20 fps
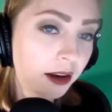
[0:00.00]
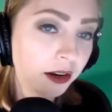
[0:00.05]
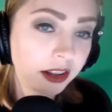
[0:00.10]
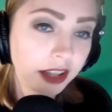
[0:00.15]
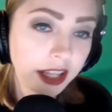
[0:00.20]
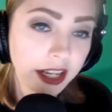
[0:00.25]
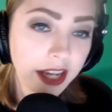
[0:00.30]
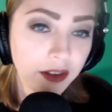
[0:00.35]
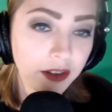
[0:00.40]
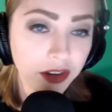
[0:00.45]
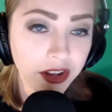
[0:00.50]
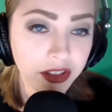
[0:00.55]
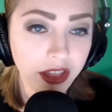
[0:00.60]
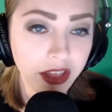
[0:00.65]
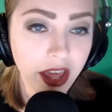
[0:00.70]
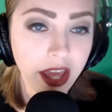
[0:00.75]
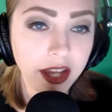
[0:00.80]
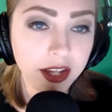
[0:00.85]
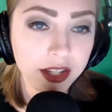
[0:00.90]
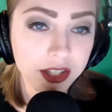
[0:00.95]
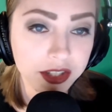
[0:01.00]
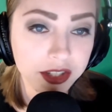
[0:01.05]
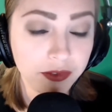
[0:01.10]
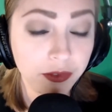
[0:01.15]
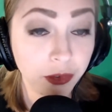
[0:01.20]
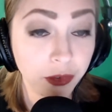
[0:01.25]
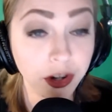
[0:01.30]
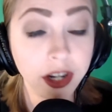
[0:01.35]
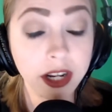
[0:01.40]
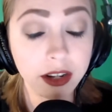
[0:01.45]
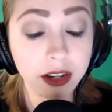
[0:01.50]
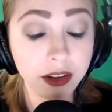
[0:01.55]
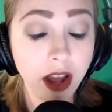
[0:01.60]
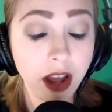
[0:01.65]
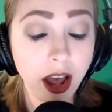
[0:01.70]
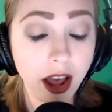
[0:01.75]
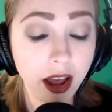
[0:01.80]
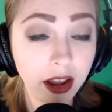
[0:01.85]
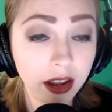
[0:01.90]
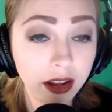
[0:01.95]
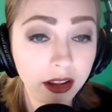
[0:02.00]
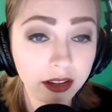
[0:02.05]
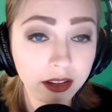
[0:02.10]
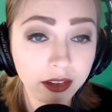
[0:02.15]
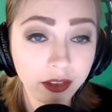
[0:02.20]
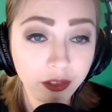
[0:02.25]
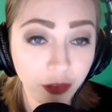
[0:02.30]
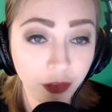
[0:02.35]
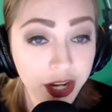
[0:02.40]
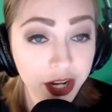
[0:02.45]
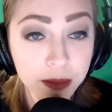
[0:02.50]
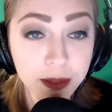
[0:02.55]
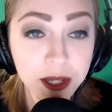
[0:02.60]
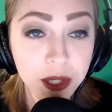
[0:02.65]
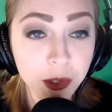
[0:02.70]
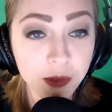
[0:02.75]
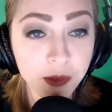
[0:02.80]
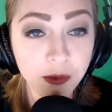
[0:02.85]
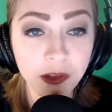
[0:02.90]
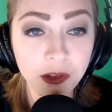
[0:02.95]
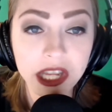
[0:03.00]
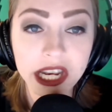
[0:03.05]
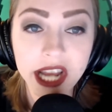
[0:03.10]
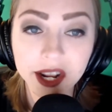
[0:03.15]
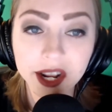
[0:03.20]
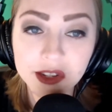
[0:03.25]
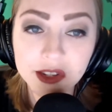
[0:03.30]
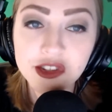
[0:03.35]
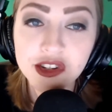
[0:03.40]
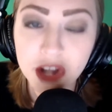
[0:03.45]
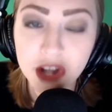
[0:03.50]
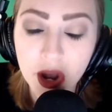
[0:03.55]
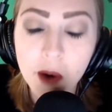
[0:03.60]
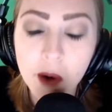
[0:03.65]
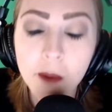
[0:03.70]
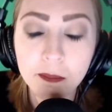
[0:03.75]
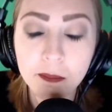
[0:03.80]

clean everything for it to be used for the next show.